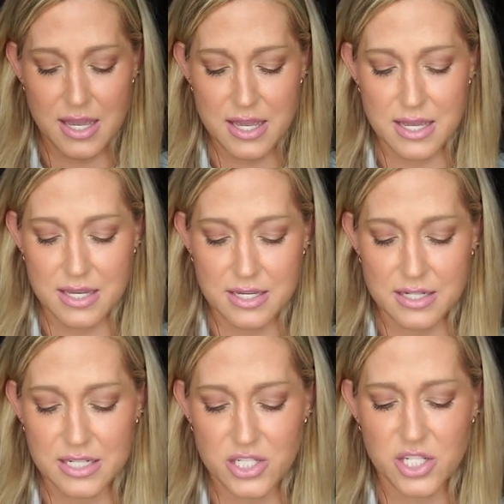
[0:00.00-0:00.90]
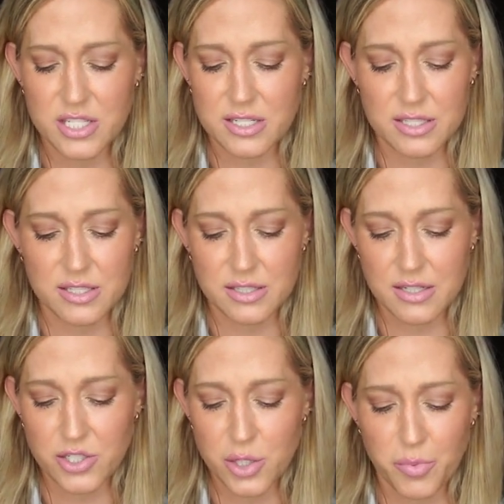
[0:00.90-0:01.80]
and it's just
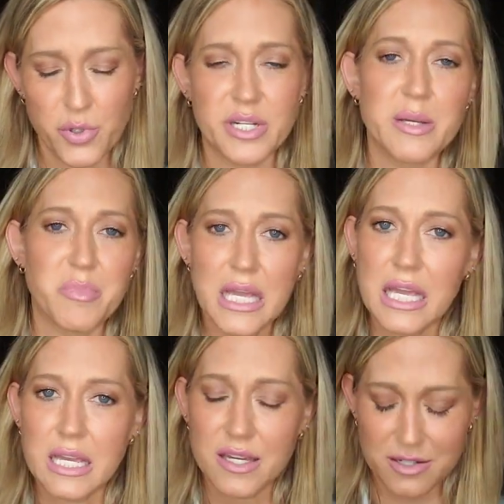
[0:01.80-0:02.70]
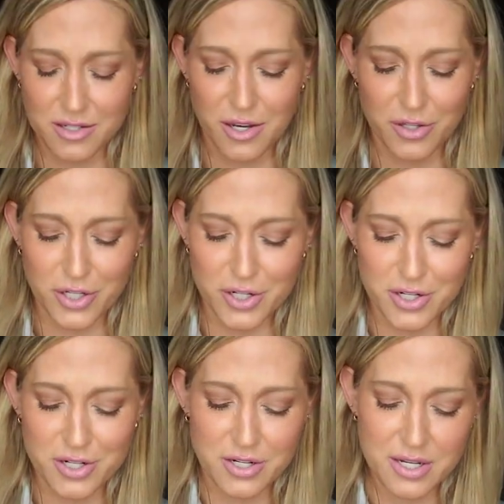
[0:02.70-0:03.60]
such a pretty pink
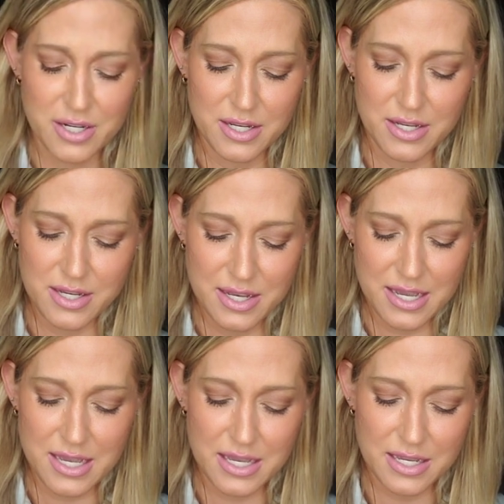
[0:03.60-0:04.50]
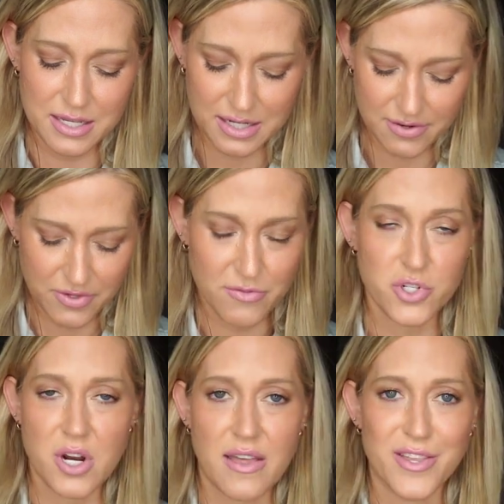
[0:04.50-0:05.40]
color. And I've never
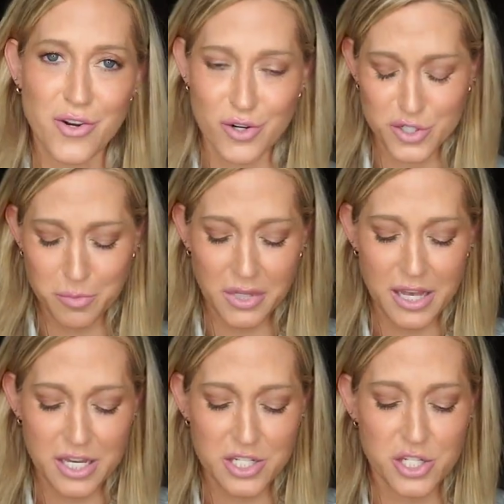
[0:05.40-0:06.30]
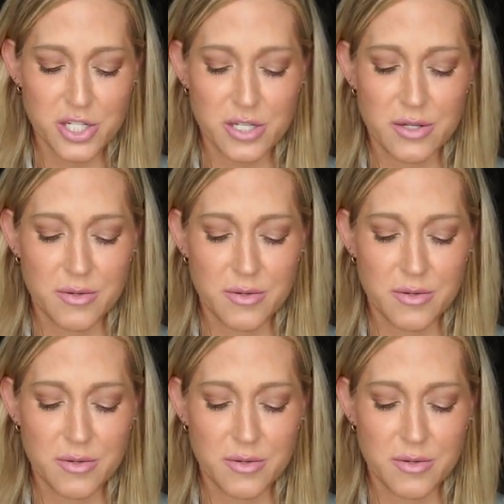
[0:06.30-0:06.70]
tried the NARS Blush,